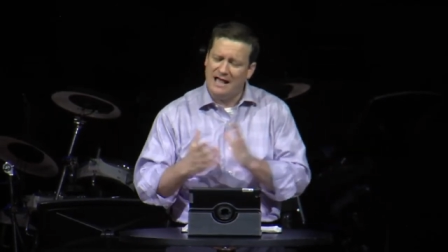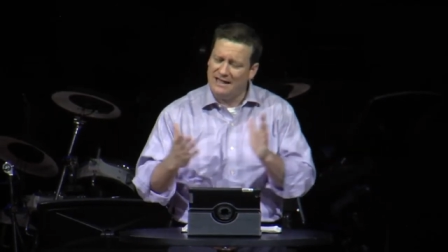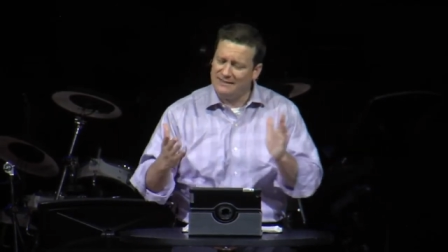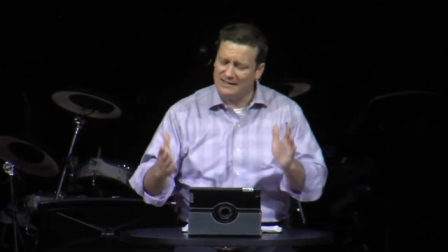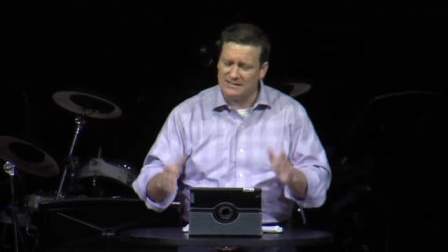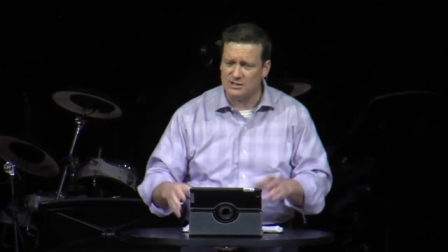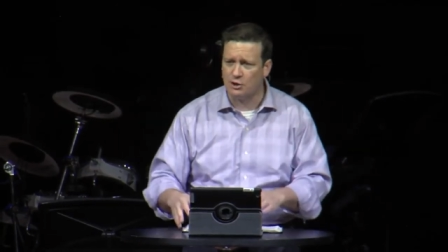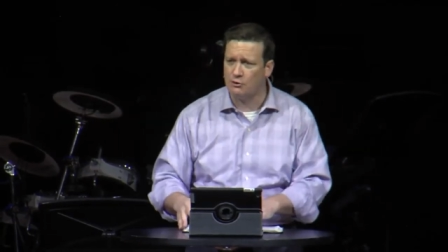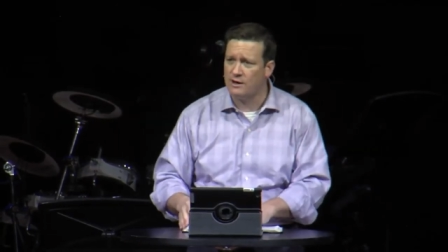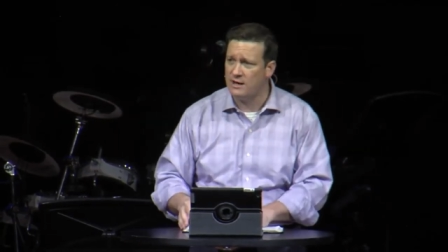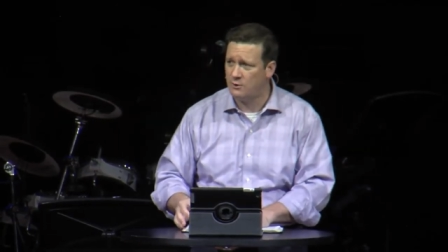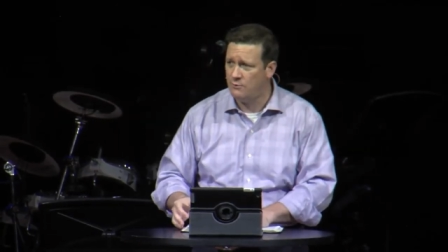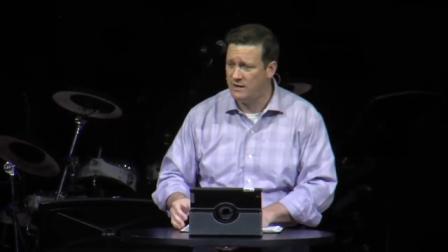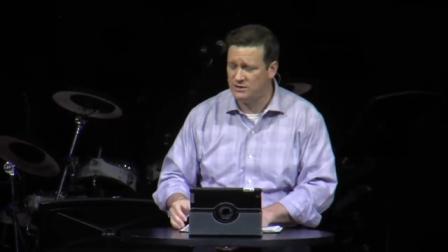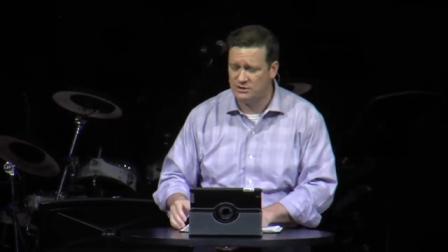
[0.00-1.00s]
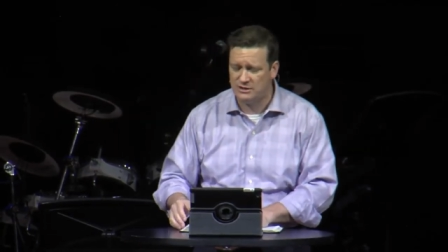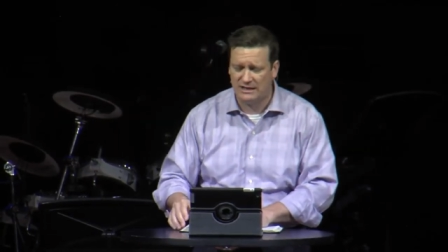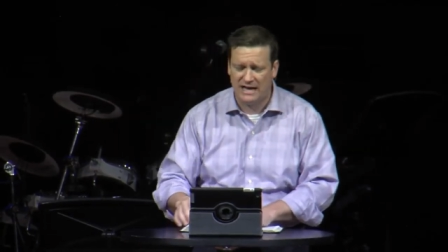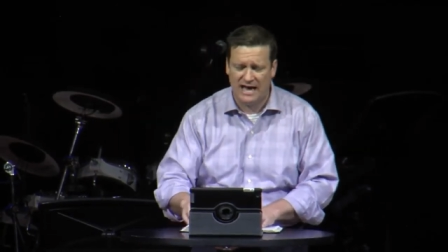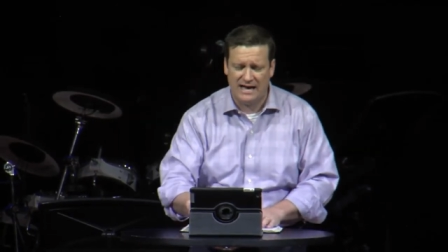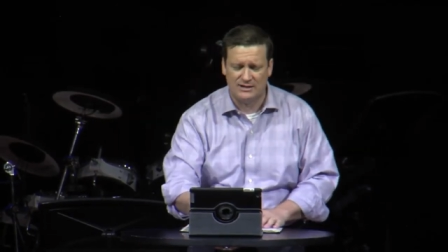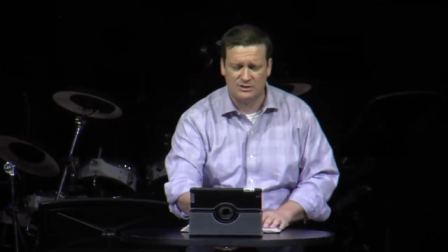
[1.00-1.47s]
I think it's a great question
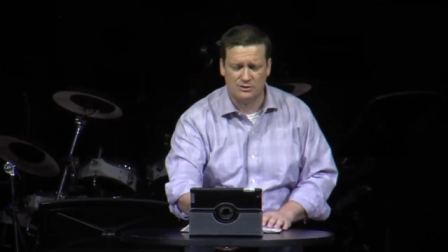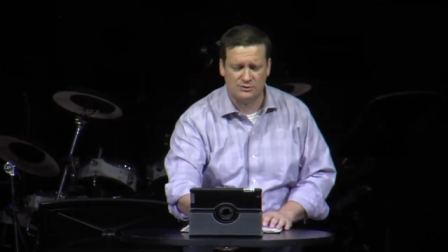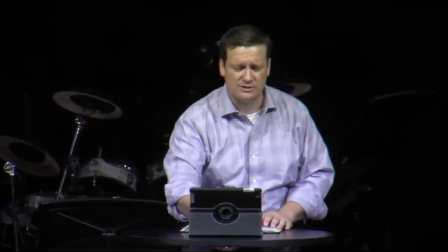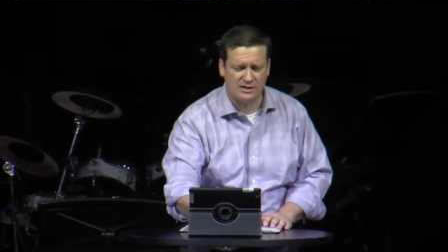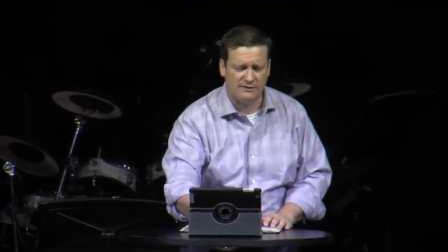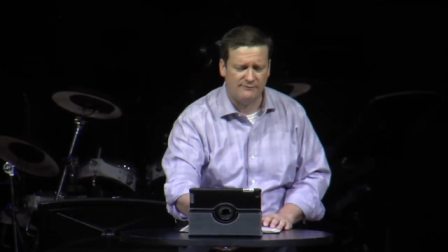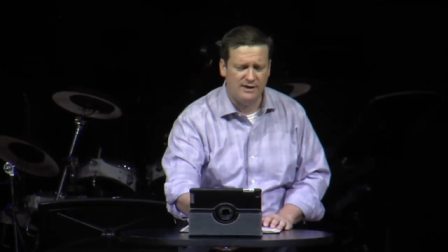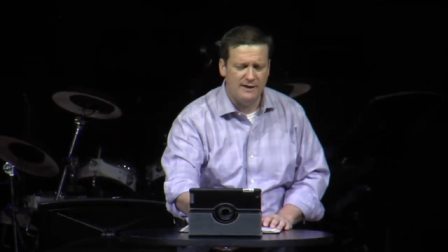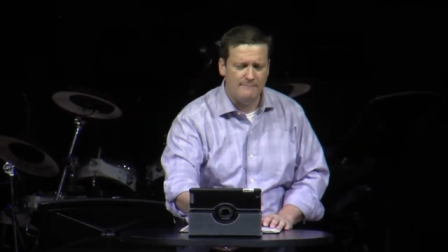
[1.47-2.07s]
to ask yourself.